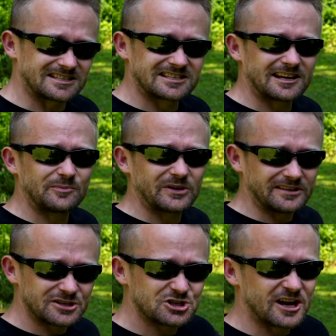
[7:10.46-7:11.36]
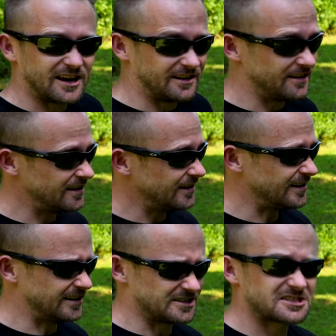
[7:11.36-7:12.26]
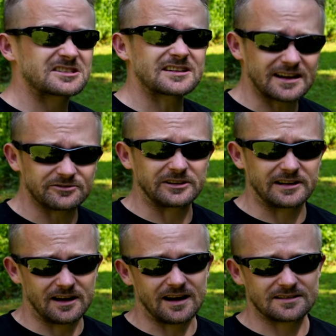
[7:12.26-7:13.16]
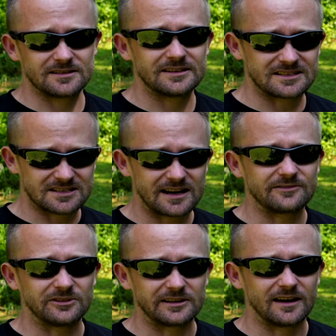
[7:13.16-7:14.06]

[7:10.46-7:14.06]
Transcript: set up in the shade, it is stifling hot. It's stifling